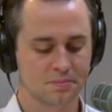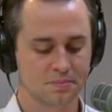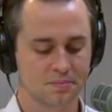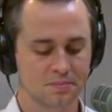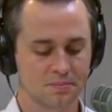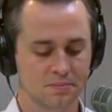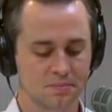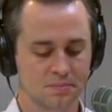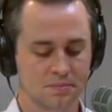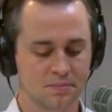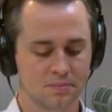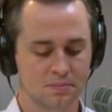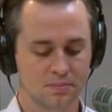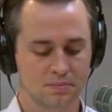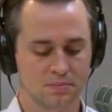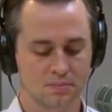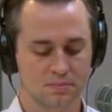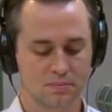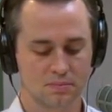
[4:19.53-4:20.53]

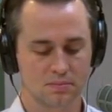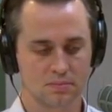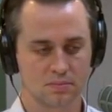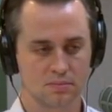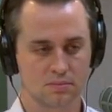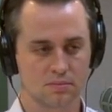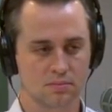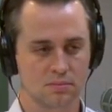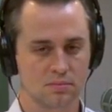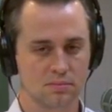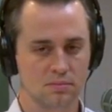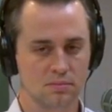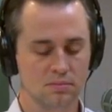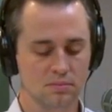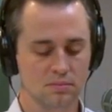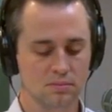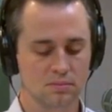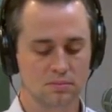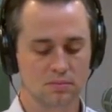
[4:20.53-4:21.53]

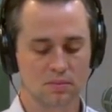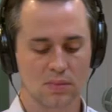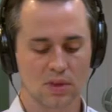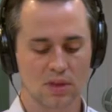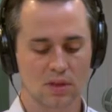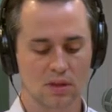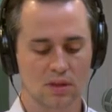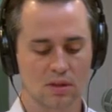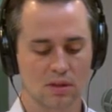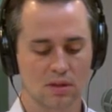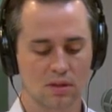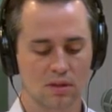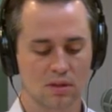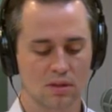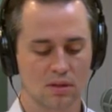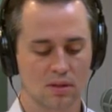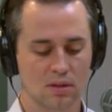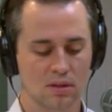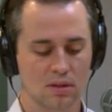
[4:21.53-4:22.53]

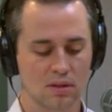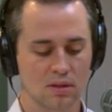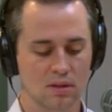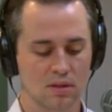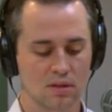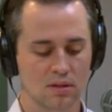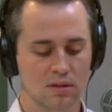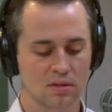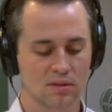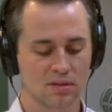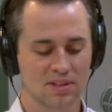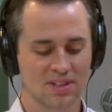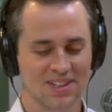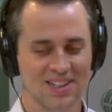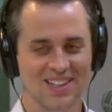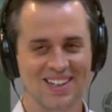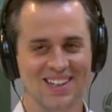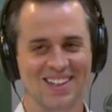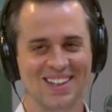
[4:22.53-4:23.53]

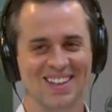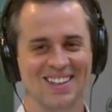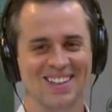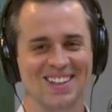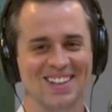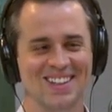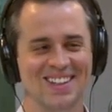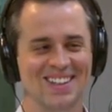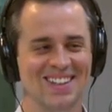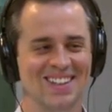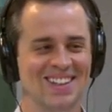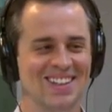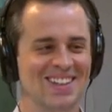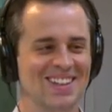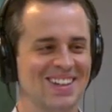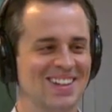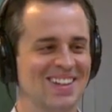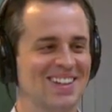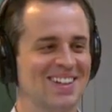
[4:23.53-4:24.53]

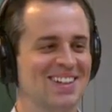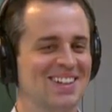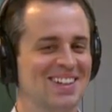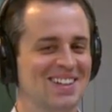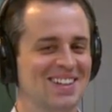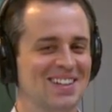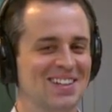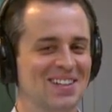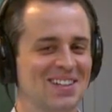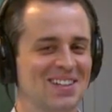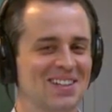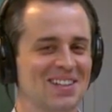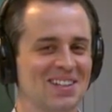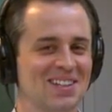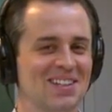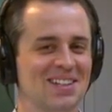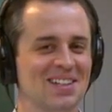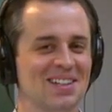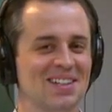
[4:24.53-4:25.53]

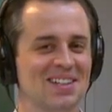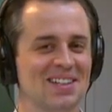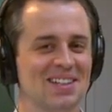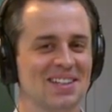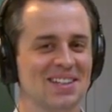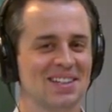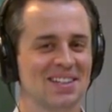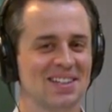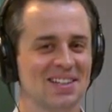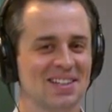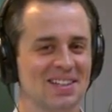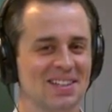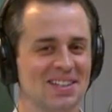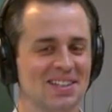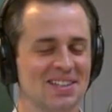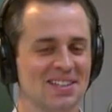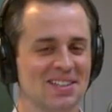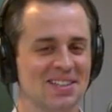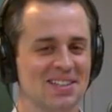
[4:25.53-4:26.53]

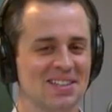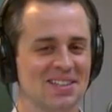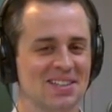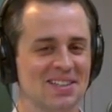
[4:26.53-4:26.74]
The person shown says nothing.